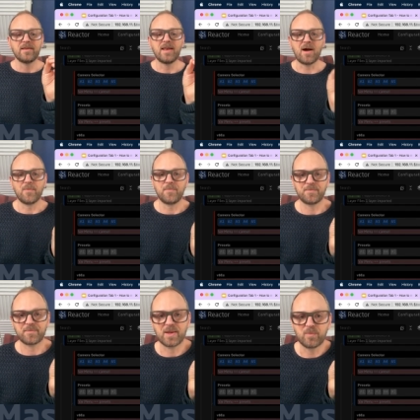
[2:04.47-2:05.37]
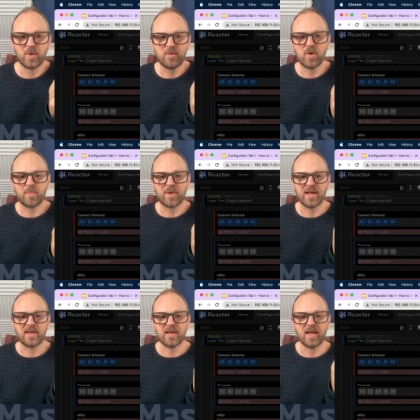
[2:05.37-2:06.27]
Now, we will
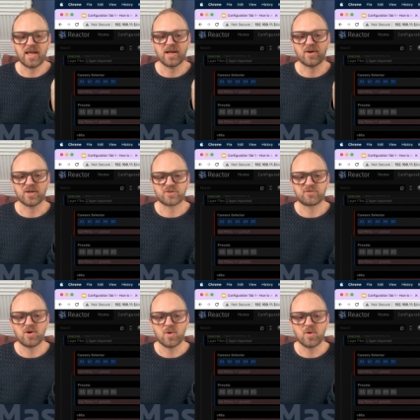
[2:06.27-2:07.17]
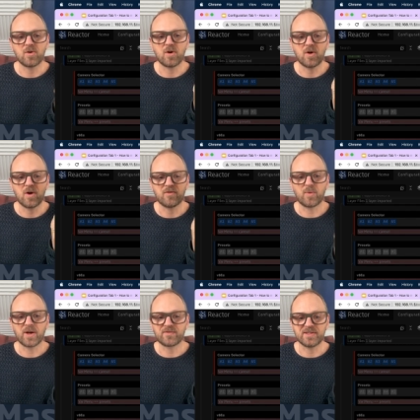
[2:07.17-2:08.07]
pick a control of
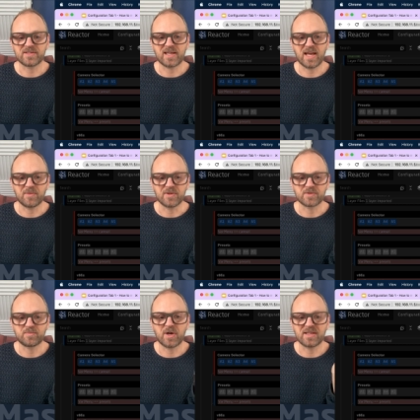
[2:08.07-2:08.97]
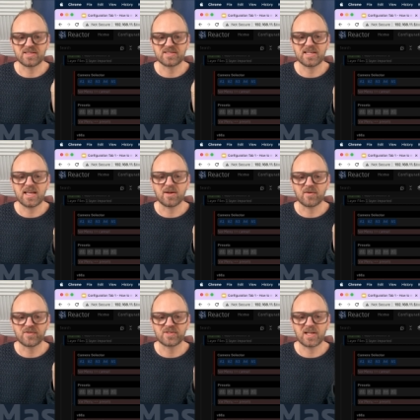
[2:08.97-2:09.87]
one of these cameras, but instead
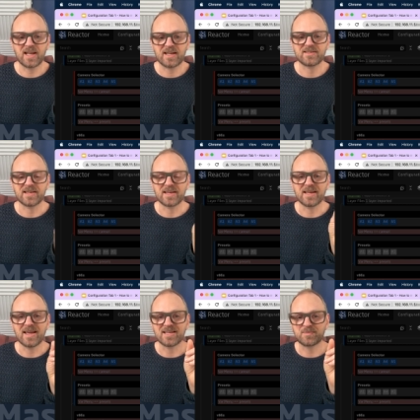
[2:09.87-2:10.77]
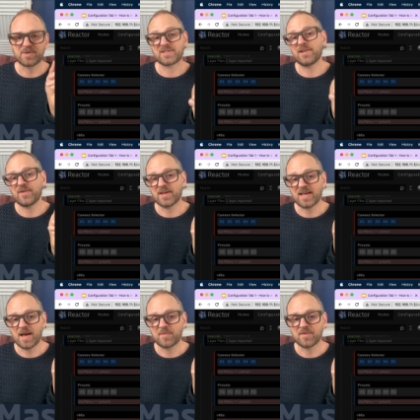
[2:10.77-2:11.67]
of selecting a specific
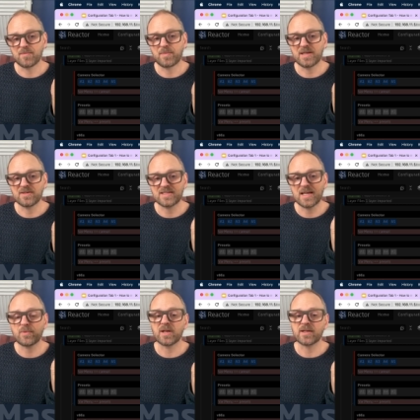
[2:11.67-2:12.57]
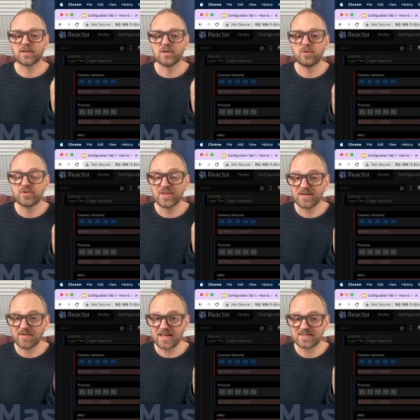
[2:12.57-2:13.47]
camera, because that will include the
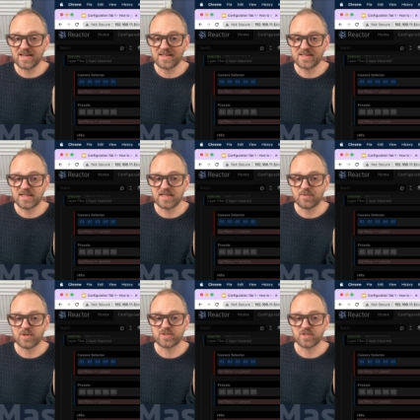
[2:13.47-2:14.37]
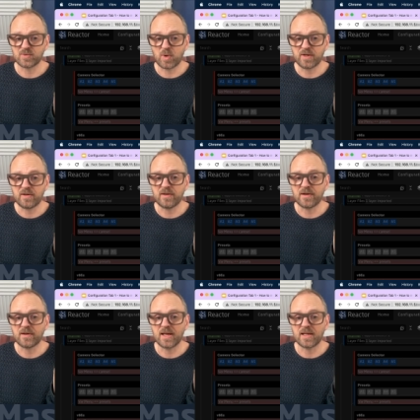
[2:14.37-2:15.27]
device ID, which is one
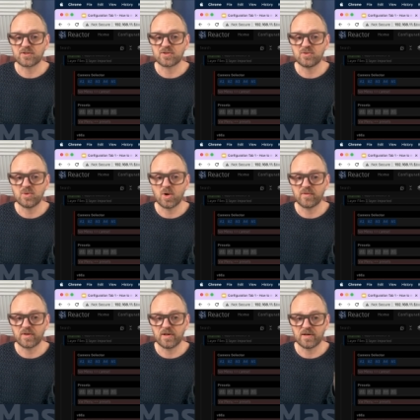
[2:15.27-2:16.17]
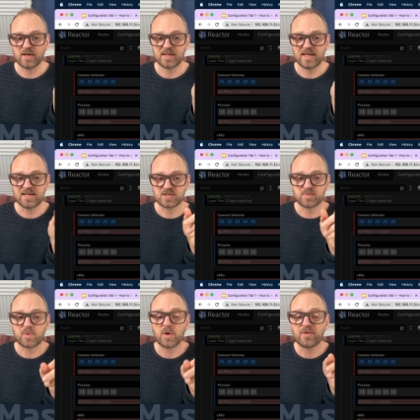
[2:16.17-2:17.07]
here and two over here, and that is
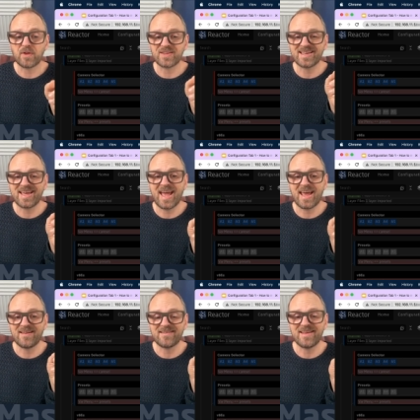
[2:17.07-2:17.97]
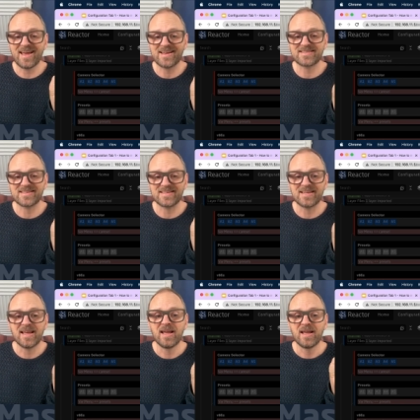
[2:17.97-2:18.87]
both on the Canon XC